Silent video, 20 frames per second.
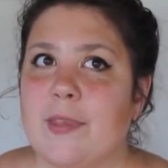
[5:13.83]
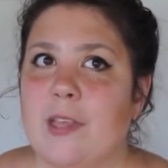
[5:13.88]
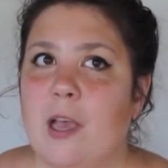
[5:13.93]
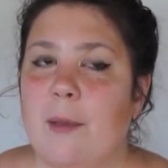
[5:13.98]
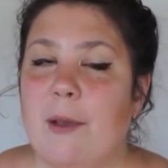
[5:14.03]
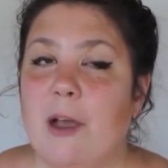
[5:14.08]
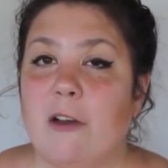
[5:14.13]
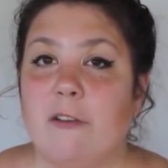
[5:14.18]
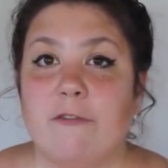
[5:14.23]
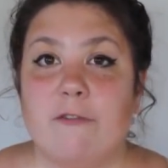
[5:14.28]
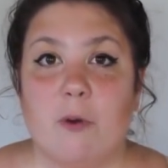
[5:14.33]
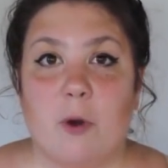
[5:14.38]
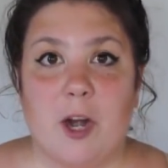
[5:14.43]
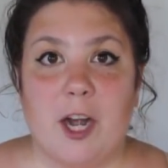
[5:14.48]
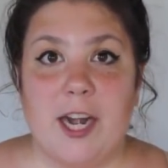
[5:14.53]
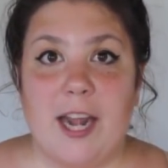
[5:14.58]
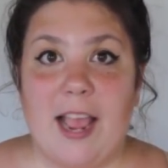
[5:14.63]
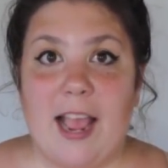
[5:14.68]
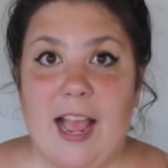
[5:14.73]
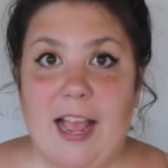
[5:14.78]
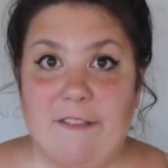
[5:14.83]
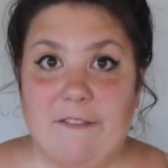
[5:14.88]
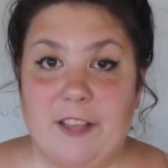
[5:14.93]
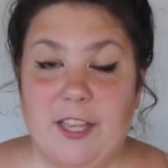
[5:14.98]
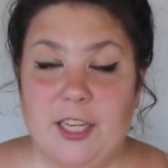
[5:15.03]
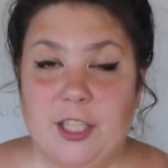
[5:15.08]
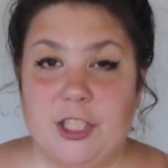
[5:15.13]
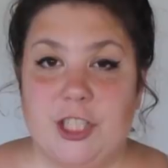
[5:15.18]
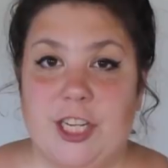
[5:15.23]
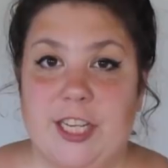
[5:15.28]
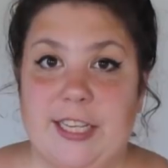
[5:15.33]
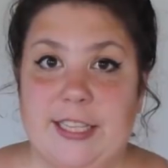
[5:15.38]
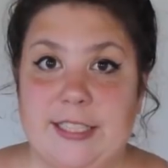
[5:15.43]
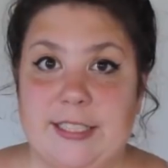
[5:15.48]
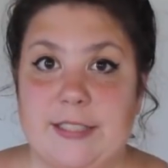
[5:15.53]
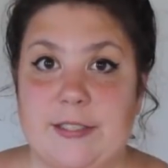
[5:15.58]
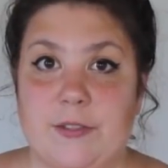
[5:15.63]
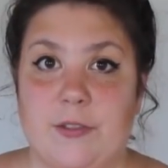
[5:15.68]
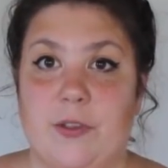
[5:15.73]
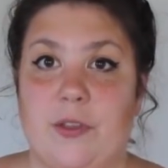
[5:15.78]
about 4.5
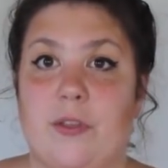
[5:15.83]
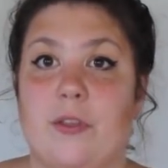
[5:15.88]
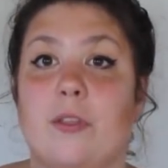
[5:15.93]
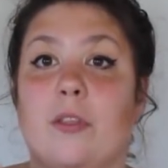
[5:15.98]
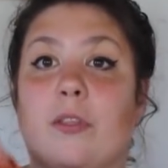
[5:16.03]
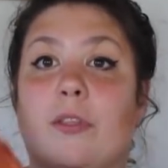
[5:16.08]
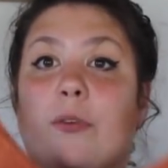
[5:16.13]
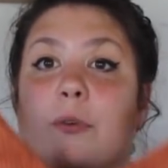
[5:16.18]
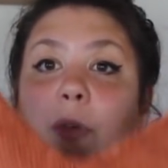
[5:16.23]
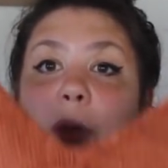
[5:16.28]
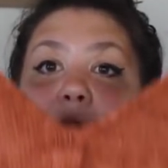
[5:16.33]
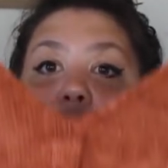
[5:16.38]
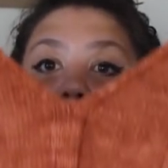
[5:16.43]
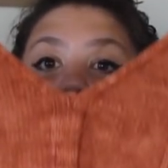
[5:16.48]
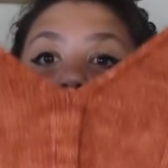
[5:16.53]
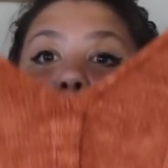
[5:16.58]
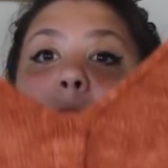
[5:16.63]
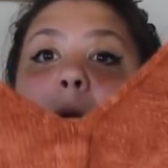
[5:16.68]
inches throughout the